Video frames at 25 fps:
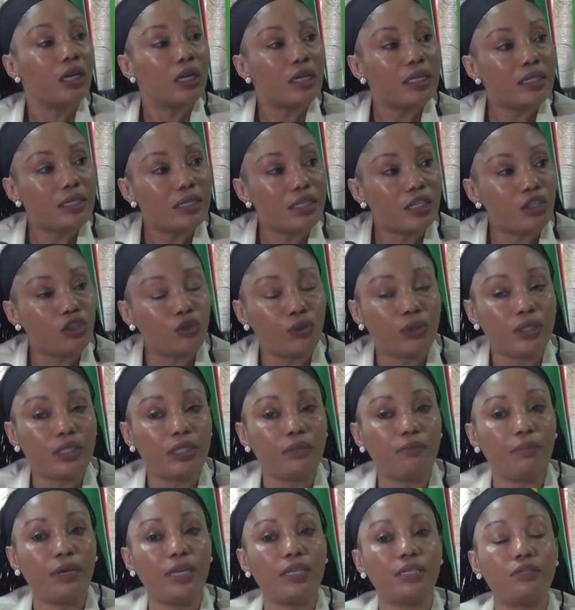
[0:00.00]

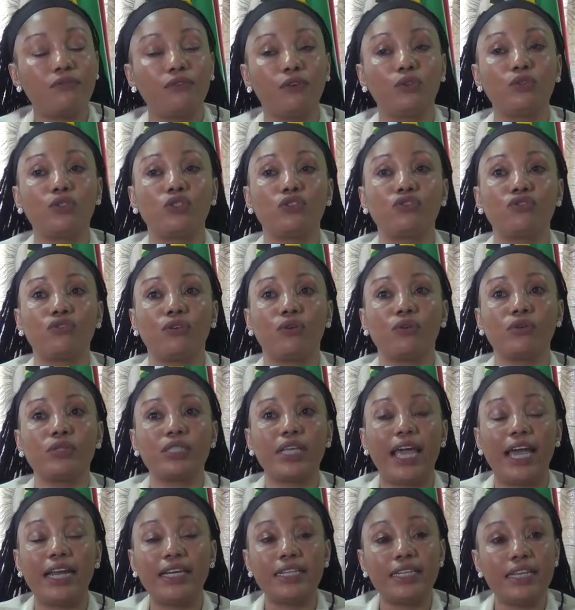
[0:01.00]
constituency-based voters'
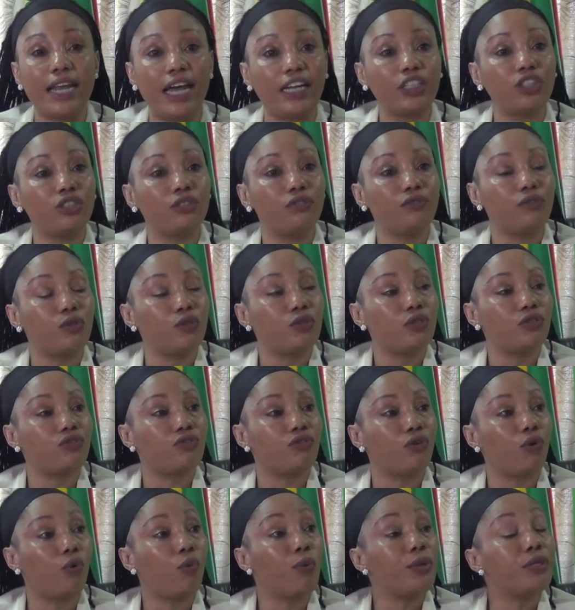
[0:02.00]
rolls, and national
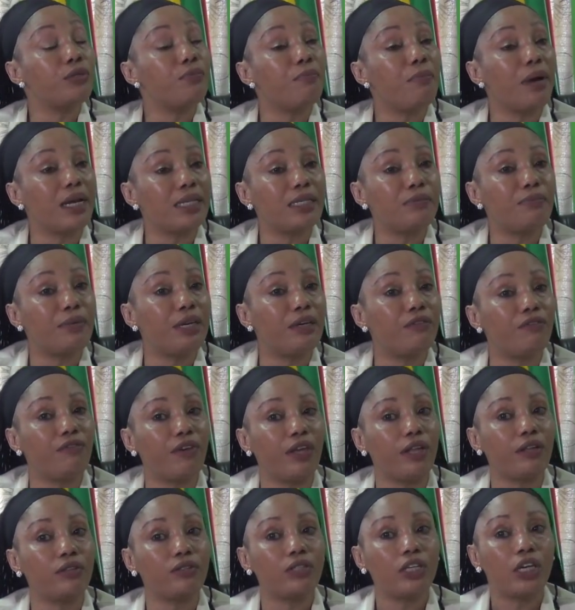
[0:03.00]
voters' roll, which must be
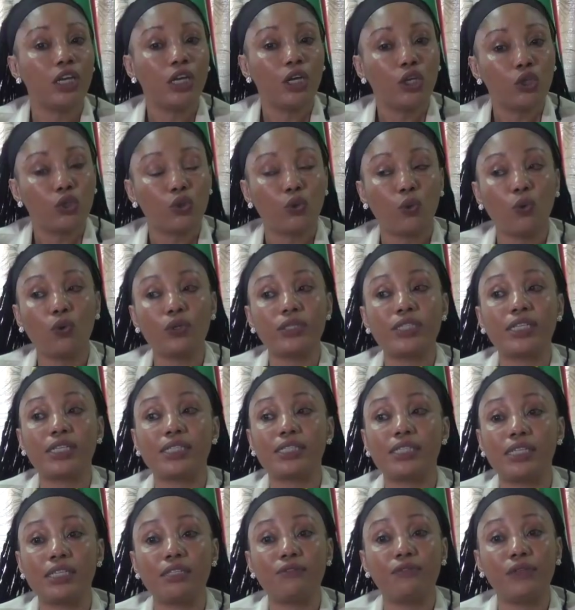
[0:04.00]
availed to all
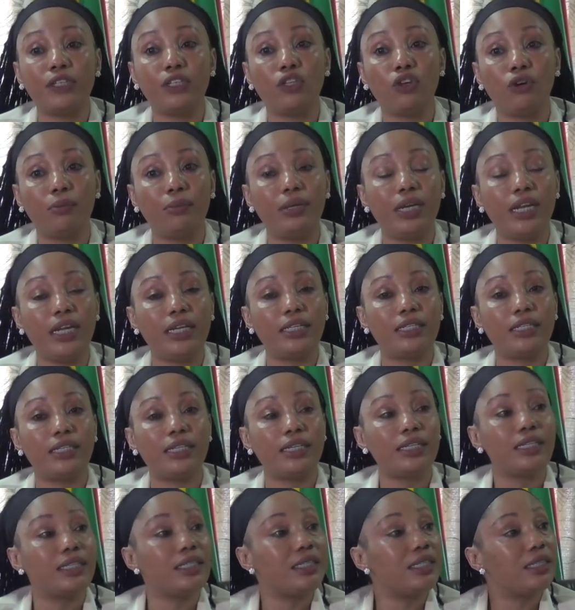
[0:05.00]
successfully
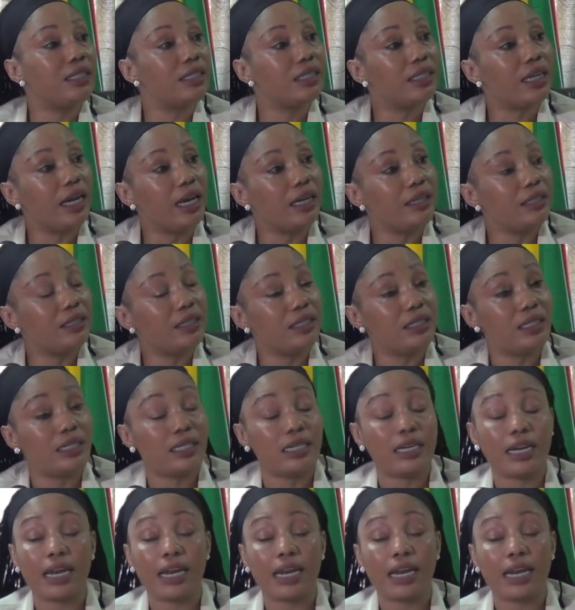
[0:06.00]
nominated and gazetted candidates.